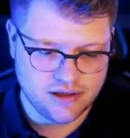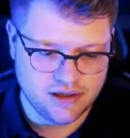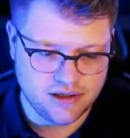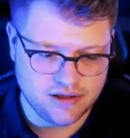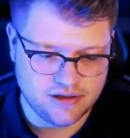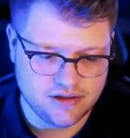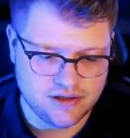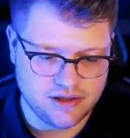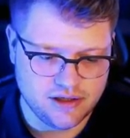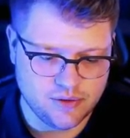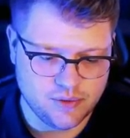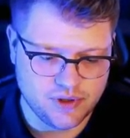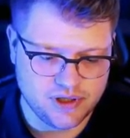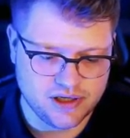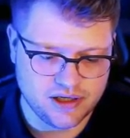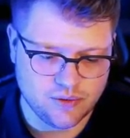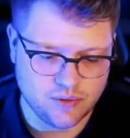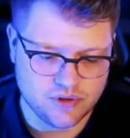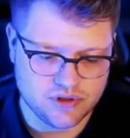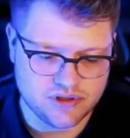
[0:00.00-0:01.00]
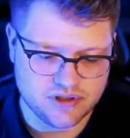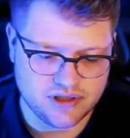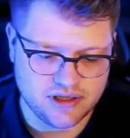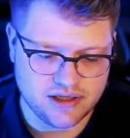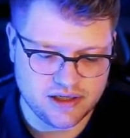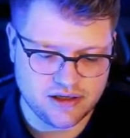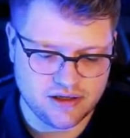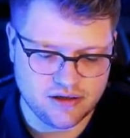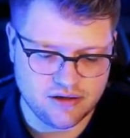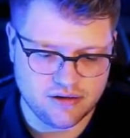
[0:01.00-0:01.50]
And here we can once
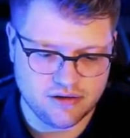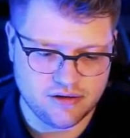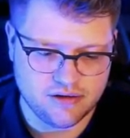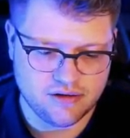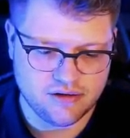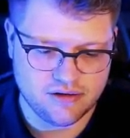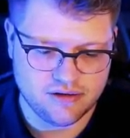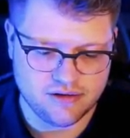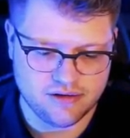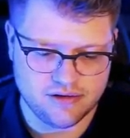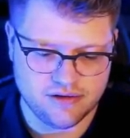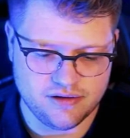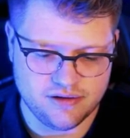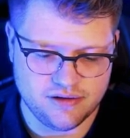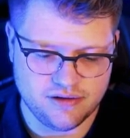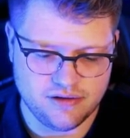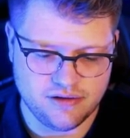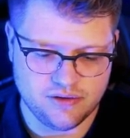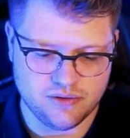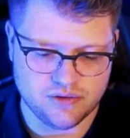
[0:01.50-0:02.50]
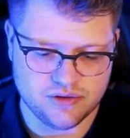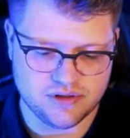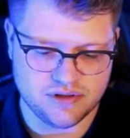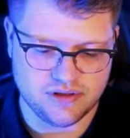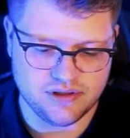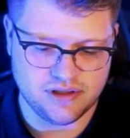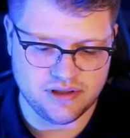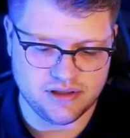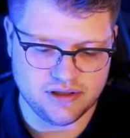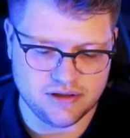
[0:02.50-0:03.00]
again use
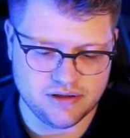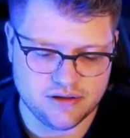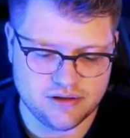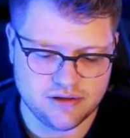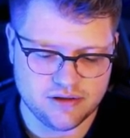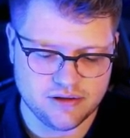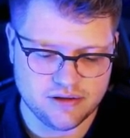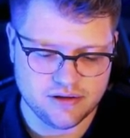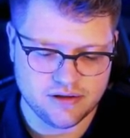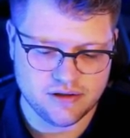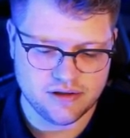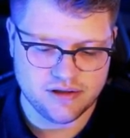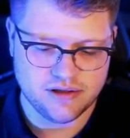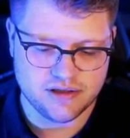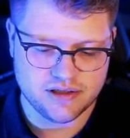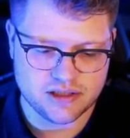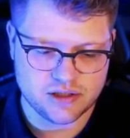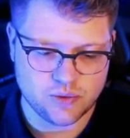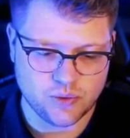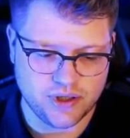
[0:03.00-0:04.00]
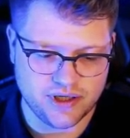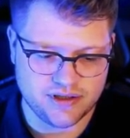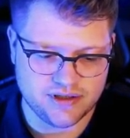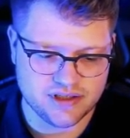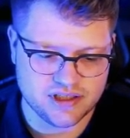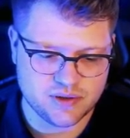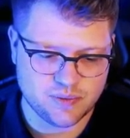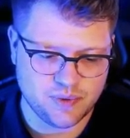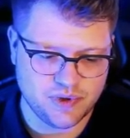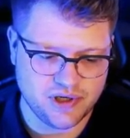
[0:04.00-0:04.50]
the
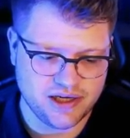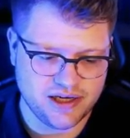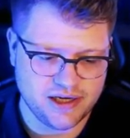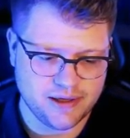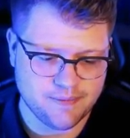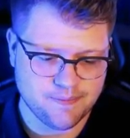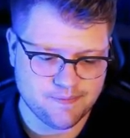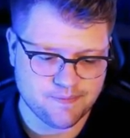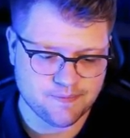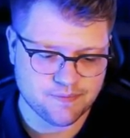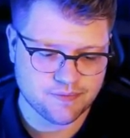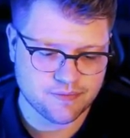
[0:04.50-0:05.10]
isWhiteDisplay.